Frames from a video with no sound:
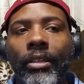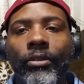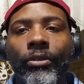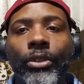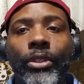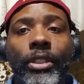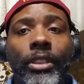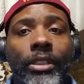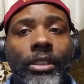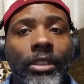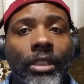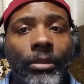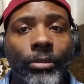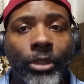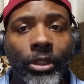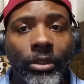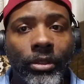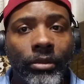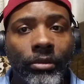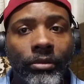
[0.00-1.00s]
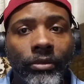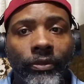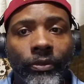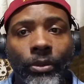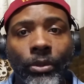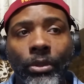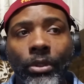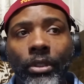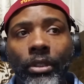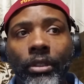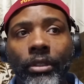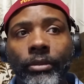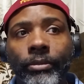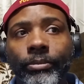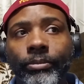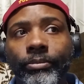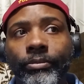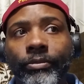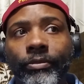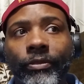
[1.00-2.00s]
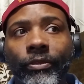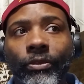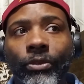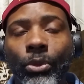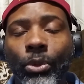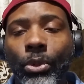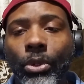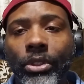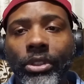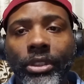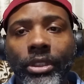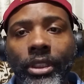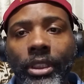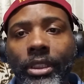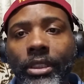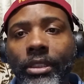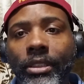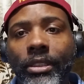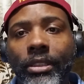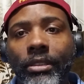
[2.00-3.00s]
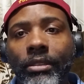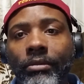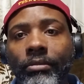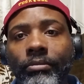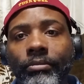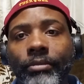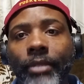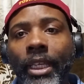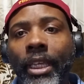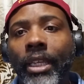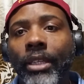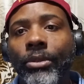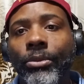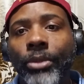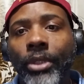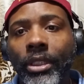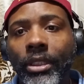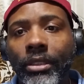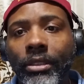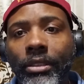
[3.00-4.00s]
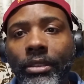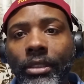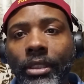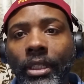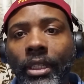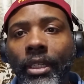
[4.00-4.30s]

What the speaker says: for the summer for 4, 6, 8 weeks